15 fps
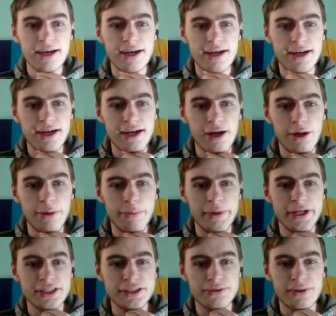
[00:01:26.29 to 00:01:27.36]
and
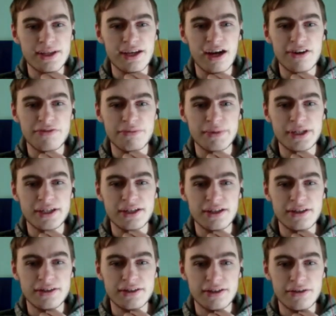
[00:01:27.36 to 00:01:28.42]
it's really hard for me
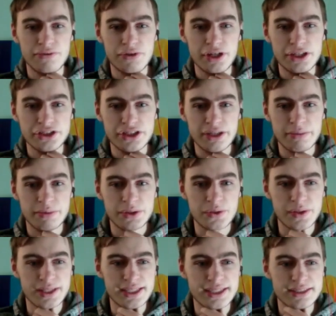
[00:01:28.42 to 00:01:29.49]
to differentiate
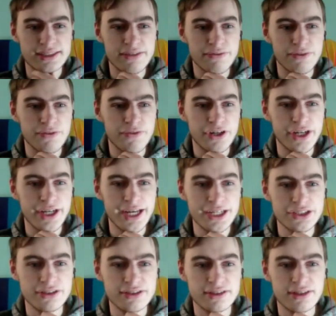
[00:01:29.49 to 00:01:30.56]
between these different
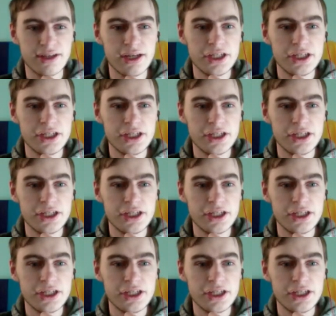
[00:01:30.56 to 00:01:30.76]
variations.